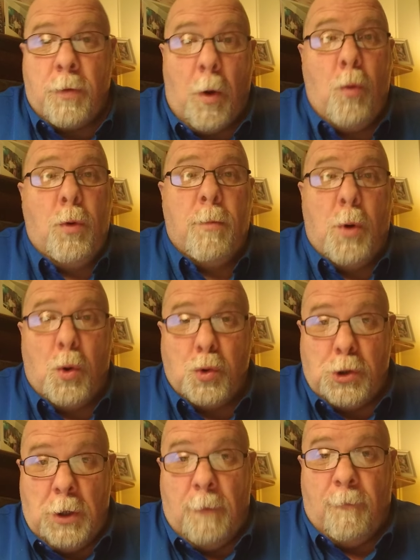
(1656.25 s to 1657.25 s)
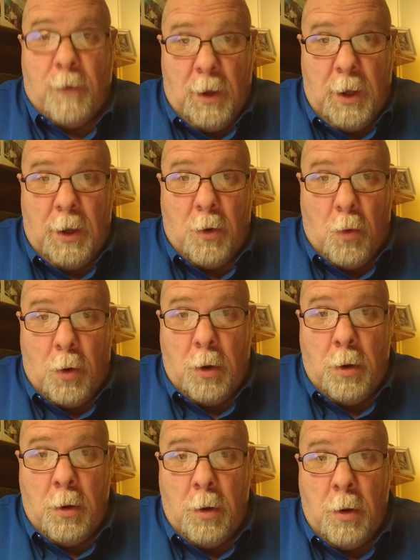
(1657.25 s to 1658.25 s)
Throw the bullshit flag on
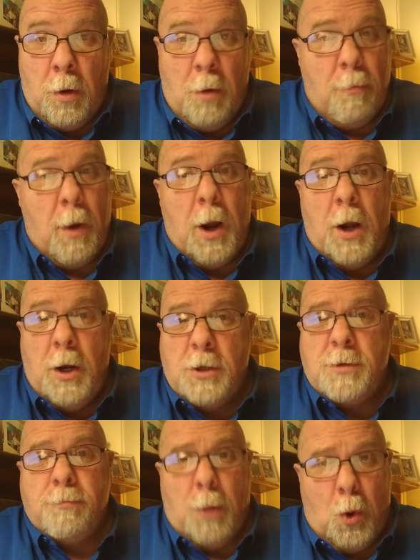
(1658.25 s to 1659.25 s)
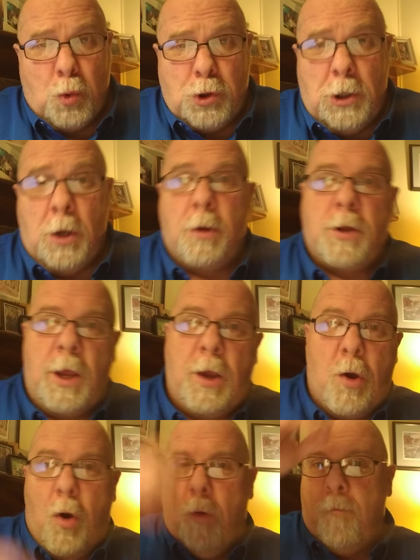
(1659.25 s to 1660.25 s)
it. Man, it's bullshit.
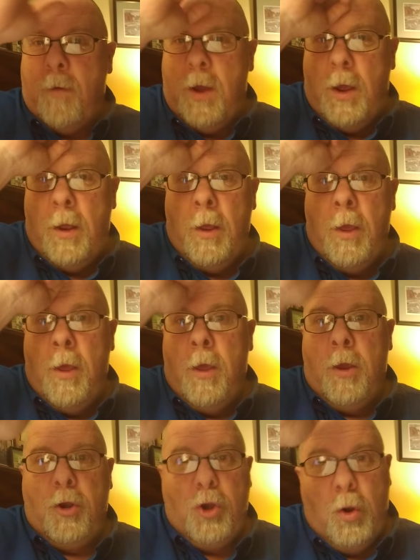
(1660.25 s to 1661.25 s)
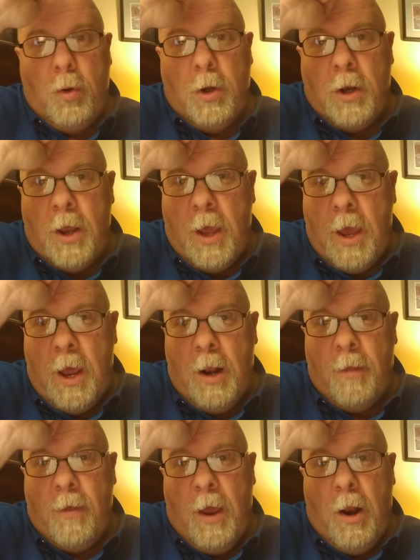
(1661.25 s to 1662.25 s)
Take off that union hat
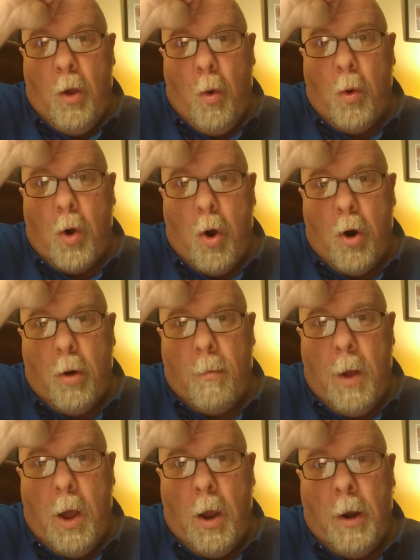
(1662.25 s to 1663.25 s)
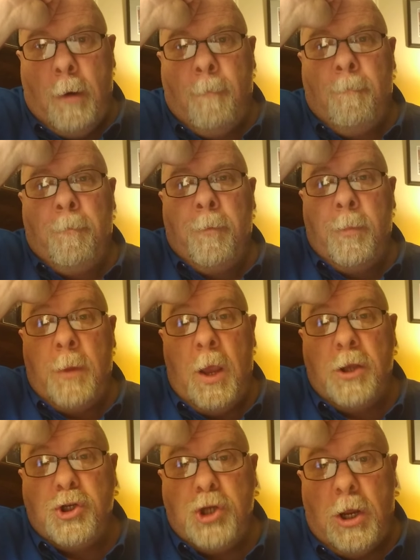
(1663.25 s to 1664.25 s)
of that old carnal mind,
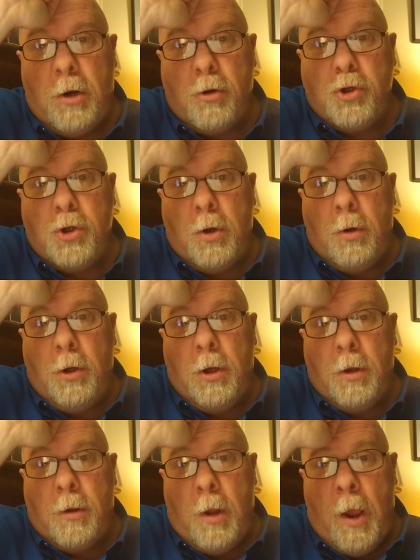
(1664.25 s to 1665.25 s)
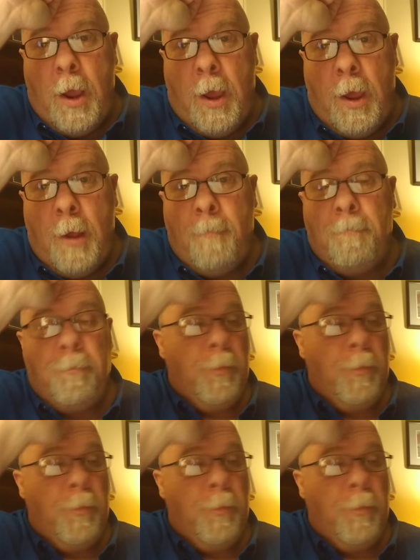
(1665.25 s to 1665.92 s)
that shitter's union hat.